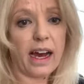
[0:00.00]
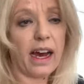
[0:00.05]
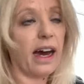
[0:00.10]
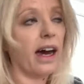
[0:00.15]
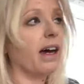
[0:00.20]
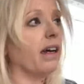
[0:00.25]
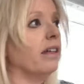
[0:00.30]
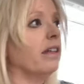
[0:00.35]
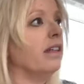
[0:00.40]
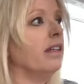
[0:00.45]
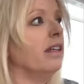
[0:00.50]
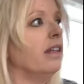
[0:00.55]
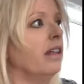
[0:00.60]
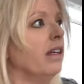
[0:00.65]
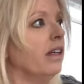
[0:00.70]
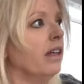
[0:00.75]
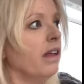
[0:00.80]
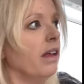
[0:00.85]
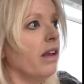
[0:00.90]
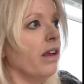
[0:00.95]
uh,
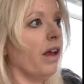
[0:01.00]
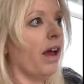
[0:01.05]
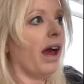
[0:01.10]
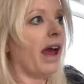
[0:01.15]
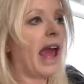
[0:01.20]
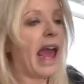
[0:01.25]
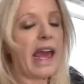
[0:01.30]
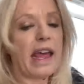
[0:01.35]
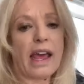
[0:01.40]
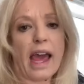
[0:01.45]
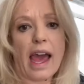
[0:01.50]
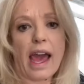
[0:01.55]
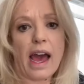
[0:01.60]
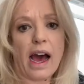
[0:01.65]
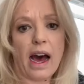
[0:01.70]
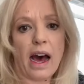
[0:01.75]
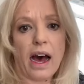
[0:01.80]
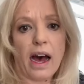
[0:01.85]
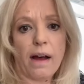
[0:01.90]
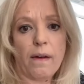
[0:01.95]

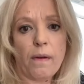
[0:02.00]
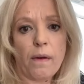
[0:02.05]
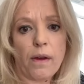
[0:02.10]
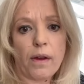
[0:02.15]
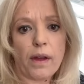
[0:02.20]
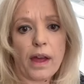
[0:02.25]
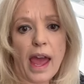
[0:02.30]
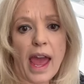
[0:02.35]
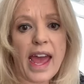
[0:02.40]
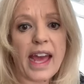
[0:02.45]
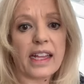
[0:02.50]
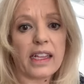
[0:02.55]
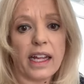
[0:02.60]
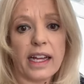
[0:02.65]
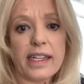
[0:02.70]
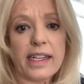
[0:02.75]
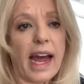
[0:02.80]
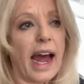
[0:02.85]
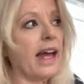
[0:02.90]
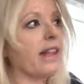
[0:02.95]
uh
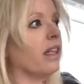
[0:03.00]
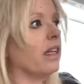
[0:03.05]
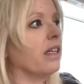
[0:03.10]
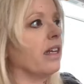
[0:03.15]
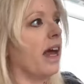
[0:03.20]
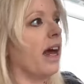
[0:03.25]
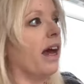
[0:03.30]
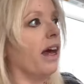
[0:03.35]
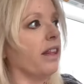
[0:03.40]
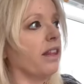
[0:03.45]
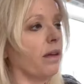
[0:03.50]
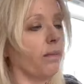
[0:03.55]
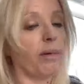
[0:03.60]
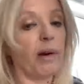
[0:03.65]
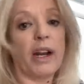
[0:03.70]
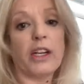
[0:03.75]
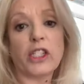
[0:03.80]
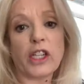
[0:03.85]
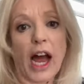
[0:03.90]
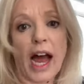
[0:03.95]
England at the, the
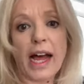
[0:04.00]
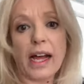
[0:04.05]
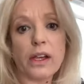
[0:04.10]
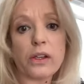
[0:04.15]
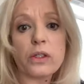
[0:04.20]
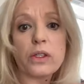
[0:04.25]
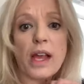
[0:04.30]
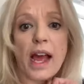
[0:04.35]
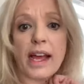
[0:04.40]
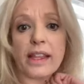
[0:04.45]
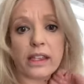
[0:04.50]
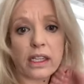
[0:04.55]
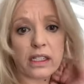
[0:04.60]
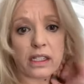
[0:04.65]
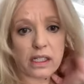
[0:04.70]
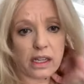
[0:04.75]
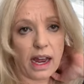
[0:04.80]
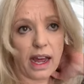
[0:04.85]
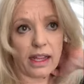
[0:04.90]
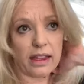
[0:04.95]
British Isles at the
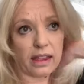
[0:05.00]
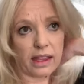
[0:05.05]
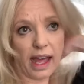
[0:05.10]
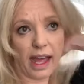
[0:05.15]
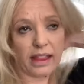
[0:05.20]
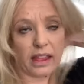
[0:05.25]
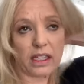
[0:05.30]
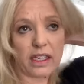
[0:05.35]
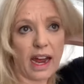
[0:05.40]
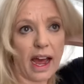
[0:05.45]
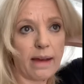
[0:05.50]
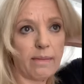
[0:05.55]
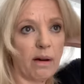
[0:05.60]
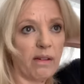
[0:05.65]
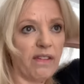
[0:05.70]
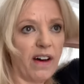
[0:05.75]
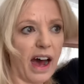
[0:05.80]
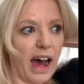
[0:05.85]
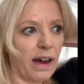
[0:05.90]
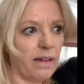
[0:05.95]
at, at the time
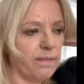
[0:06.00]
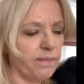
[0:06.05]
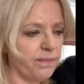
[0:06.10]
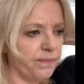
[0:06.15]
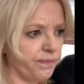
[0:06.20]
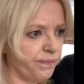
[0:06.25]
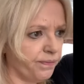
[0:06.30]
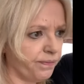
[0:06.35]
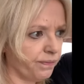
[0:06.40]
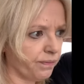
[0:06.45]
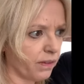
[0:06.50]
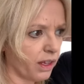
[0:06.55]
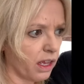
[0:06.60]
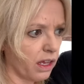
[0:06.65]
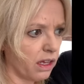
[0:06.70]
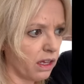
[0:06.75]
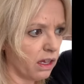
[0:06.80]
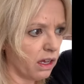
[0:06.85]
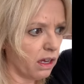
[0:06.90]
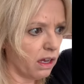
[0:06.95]
of uh,
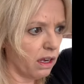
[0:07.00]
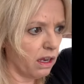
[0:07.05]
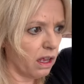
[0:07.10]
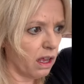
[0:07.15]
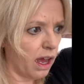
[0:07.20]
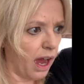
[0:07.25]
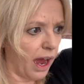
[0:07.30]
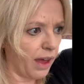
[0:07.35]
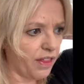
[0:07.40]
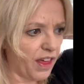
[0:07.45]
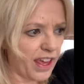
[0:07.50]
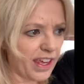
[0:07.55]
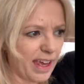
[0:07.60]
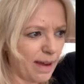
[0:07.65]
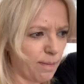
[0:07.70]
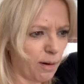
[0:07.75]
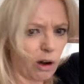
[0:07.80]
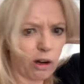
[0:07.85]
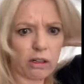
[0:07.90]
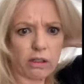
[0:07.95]
I think
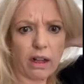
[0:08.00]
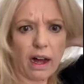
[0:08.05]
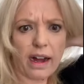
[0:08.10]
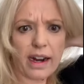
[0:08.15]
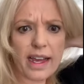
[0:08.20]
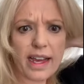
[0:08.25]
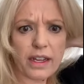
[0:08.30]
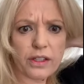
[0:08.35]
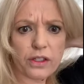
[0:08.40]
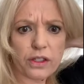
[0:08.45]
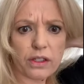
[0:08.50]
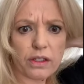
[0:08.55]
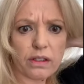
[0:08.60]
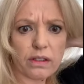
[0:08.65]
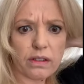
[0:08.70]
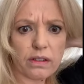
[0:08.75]
Emperor Claudius.